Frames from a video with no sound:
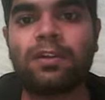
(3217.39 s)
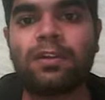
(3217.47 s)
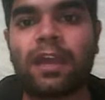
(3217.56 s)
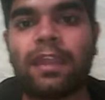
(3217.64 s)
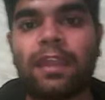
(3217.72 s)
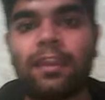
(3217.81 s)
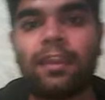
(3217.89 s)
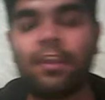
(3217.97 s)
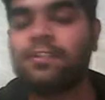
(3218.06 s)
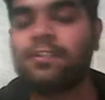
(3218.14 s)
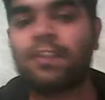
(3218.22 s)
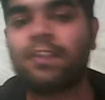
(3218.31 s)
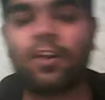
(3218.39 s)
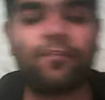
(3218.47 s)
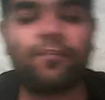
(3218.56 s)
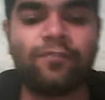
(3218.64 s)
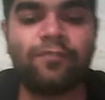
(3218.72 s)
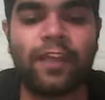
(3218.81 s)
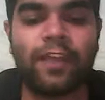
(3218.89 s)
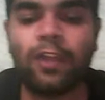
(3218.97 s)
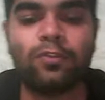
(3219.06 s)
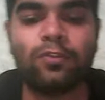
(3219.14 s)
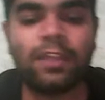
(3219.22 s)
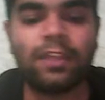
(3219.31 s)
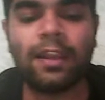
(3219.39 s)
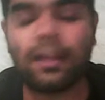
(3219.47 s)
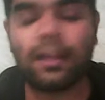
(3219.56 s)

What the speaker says: I, instead of hello to the